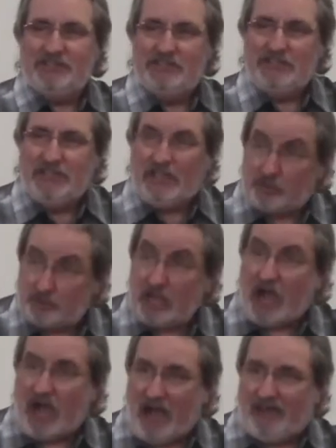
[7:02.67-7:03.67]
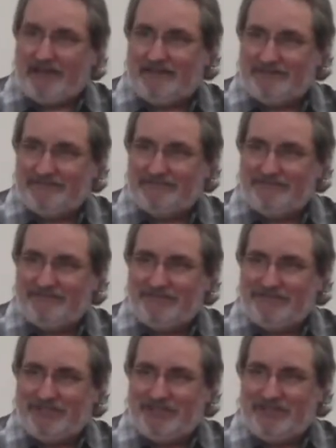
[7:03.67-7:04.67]
is God.
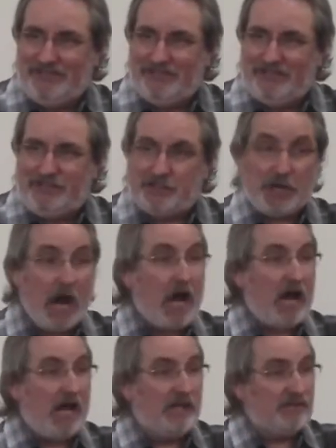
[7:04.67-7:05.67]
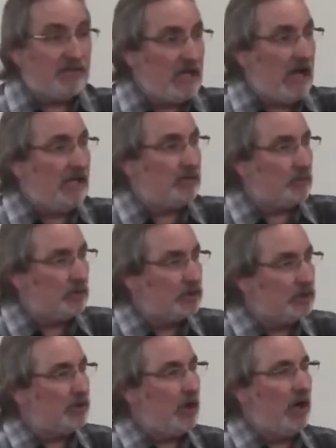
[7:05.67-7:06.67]
John's gospel
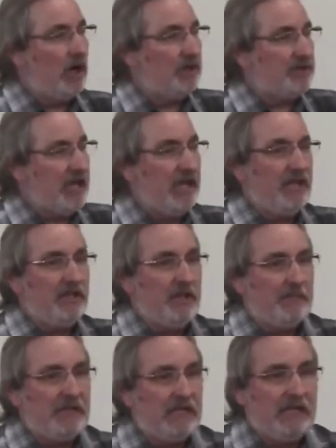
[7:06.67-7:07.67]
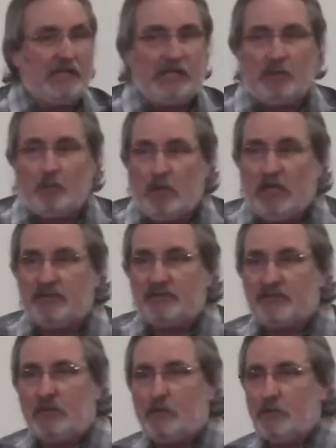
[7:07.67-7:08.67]
starts, "In the beginning was
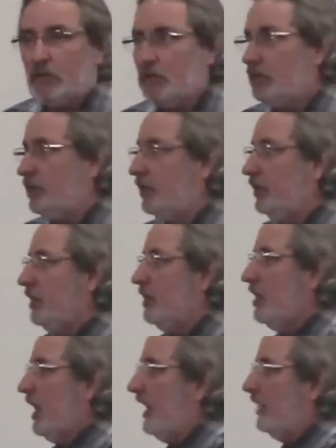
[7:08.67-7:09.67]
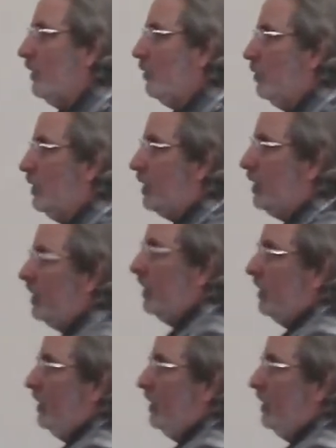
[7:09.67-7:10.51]
the Word, and the Word